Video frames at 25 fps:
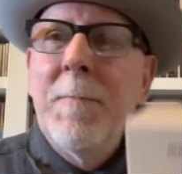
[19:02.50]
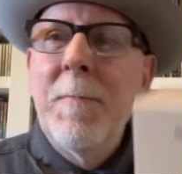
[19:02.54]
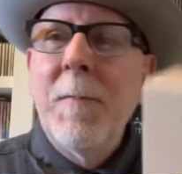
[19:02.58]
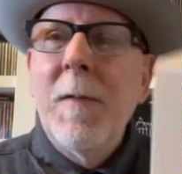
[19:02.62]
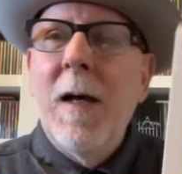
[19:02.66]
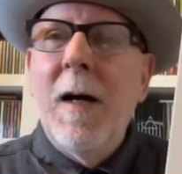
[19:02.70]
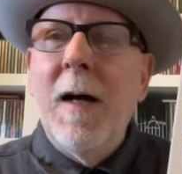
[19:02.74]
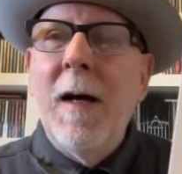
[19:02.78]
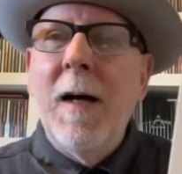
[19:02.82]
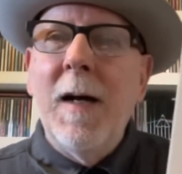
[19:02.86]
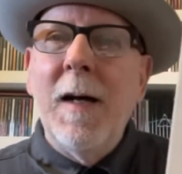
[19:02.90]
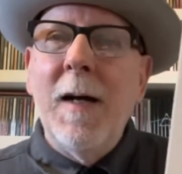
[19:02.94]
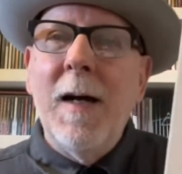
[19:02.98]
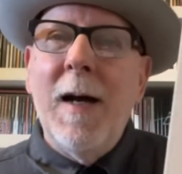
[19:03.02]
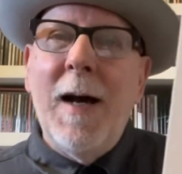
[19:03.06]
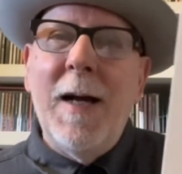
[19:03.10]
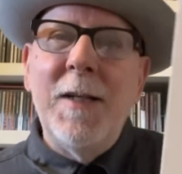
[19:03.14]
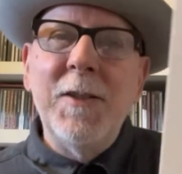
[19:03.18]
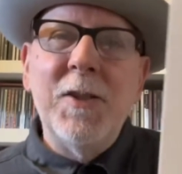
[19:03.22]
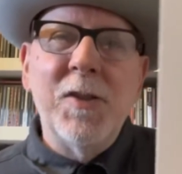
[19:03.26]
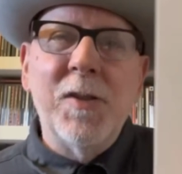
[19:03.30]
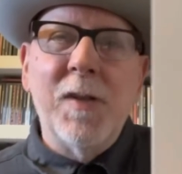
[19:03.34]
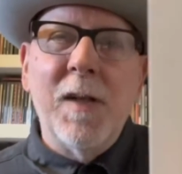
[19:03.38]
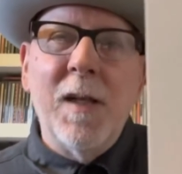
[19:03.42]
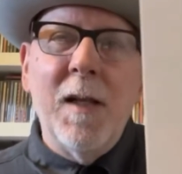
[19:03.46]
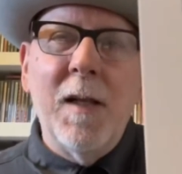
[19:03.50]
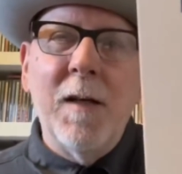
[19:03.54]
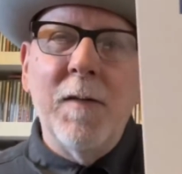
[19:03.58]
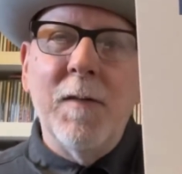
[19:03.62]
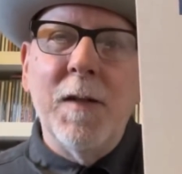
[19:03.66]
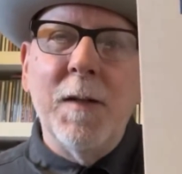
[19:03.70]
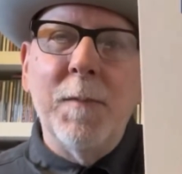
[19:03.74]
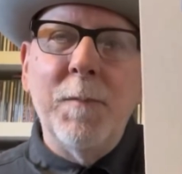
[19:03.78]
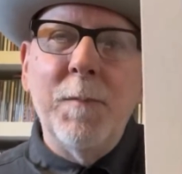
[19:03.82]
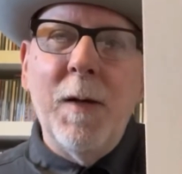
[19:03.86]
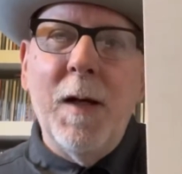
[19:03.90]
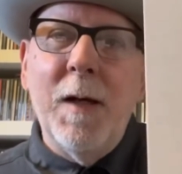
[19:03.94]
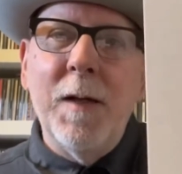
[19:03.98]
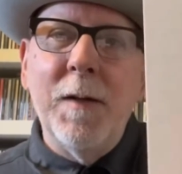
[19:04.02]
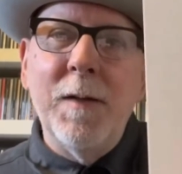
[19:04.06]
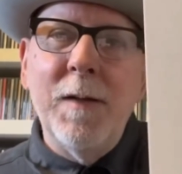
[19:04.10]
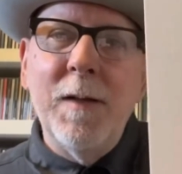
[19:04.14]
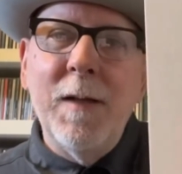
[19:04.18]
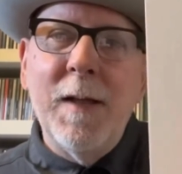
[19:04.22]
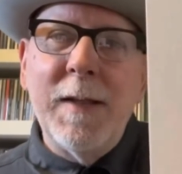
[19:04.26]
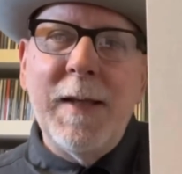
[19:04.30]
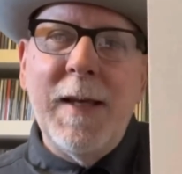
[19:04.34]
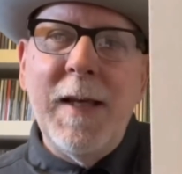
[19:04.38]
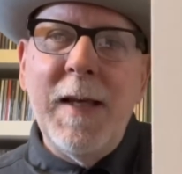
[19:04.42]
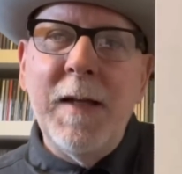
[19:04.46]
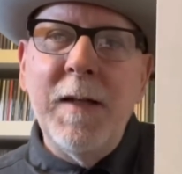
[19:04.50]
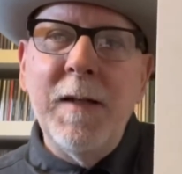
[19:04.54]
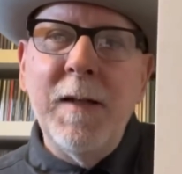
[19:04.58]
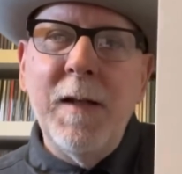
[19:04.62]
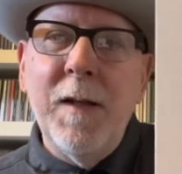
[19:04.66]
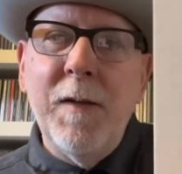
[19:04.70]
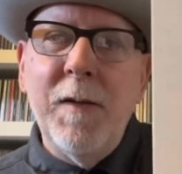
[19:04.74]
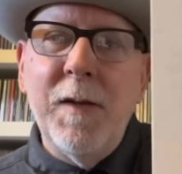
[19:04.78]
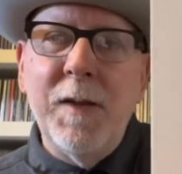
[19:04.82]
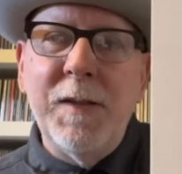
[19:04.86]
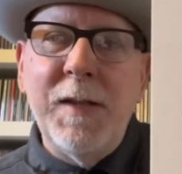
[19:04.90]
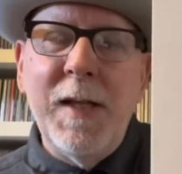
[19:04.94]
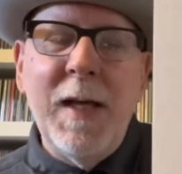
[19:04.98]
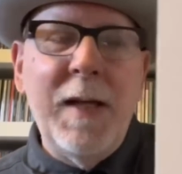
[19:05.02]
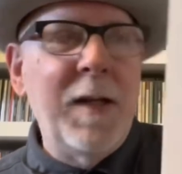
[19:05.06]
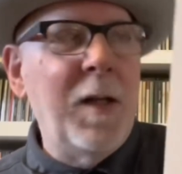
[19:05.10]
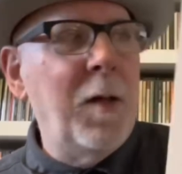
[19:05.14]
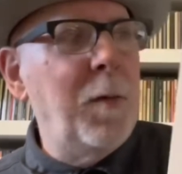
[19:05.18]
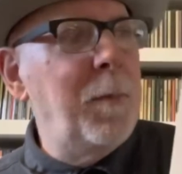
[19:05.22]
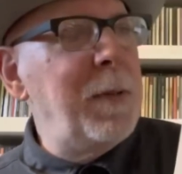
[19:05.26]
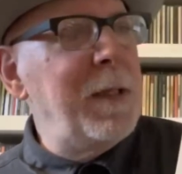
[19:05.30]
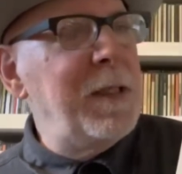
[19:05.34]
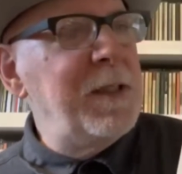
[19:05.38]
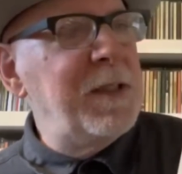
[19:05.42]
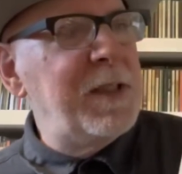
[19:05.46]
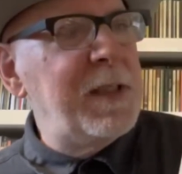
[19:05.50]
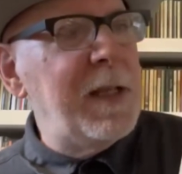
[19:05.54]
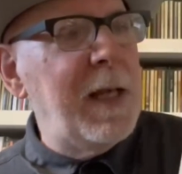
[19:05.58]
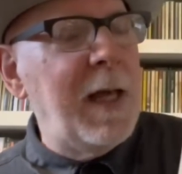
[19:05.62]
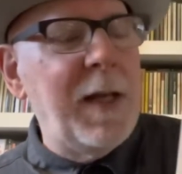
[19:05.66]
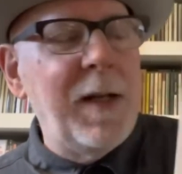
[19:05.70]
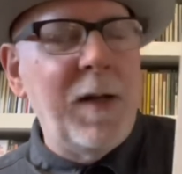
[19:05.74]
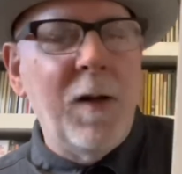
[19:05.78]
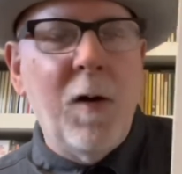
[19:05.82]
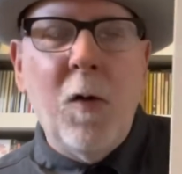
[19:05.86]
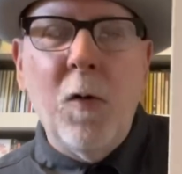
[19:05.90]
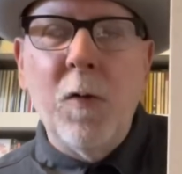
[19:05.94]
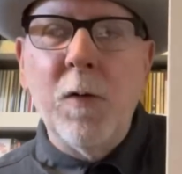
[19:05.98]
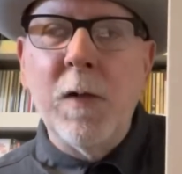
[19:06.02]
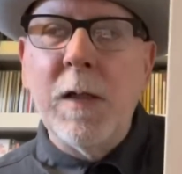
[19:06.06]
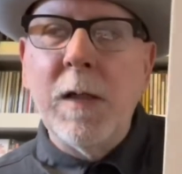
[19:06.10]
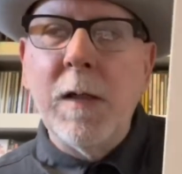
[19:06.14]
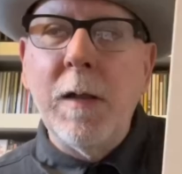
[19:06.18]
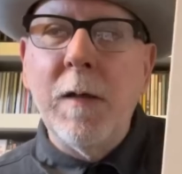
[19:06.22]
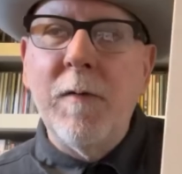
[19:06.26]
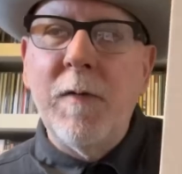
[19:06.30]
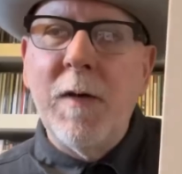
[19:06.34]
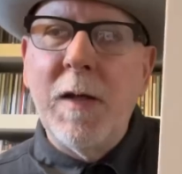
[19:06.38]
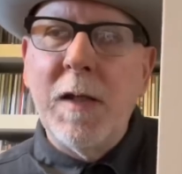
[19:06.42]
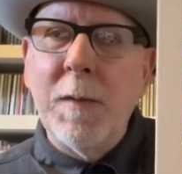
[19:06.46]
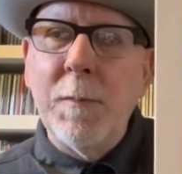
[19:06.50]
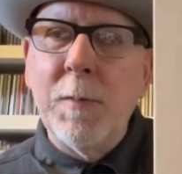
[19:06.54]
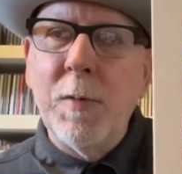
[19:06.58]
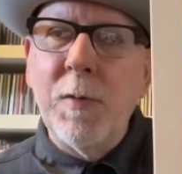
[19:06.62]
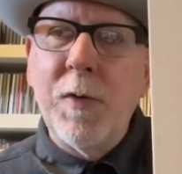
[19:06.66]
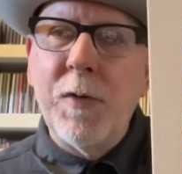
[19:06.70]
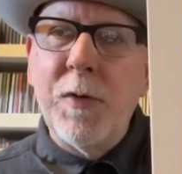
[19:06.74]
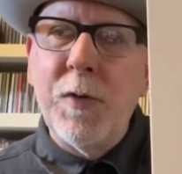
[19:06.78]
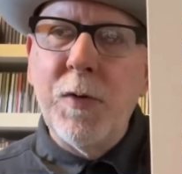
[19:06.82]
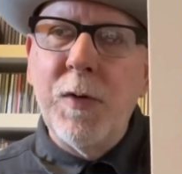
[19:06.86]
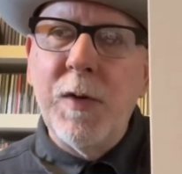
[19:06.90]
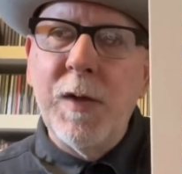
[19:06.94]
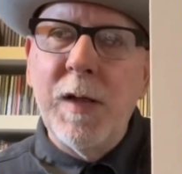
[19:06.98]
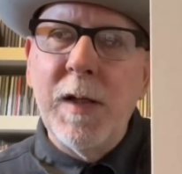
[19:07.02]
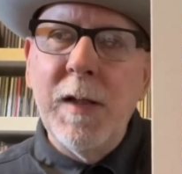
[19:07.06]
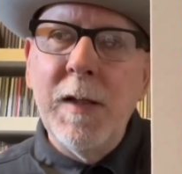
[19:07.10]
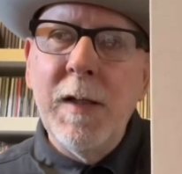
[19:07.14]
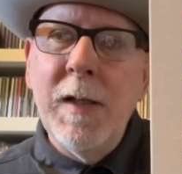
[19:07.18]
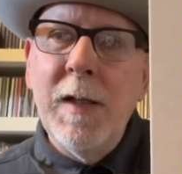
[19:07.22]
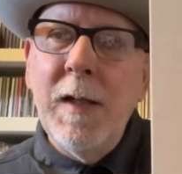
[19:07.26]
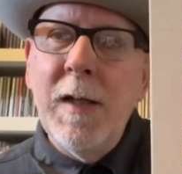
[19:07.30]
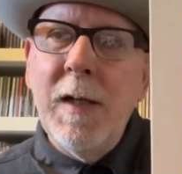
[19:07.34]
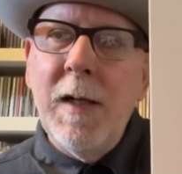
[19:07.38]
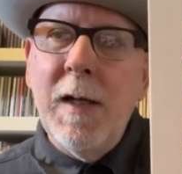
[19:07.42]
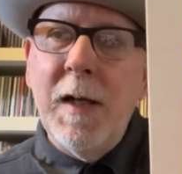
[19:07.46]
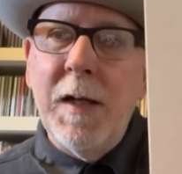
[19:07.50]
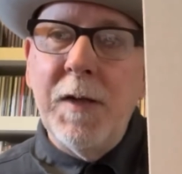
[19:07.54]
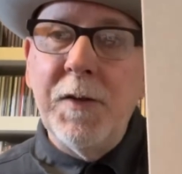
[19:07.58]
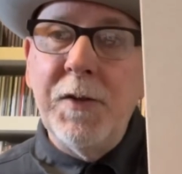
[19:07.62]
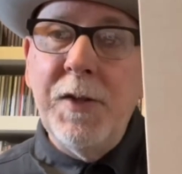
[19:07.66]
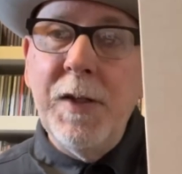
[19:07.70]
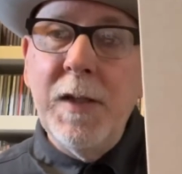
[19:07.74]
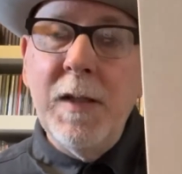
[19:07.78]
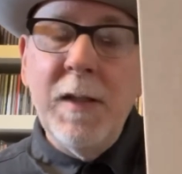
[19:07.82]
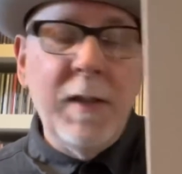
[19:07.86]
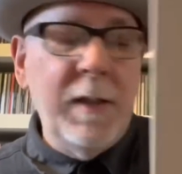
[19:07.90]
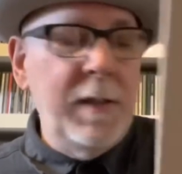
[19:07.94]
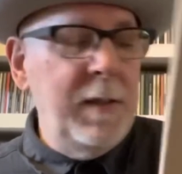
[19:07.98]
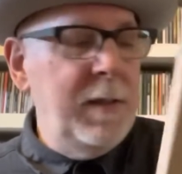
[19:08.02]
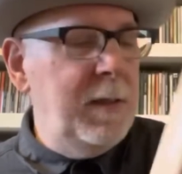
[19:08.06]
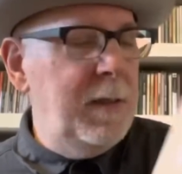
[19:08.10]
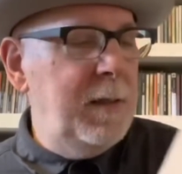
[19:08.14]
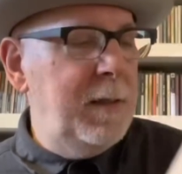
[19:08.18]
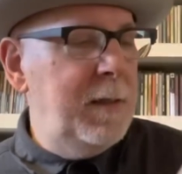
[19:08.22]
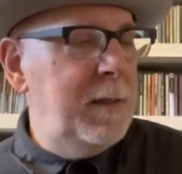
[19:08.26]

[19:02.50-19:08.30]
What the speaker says: I just love it. But again, the 10 LP set only available through the Dylan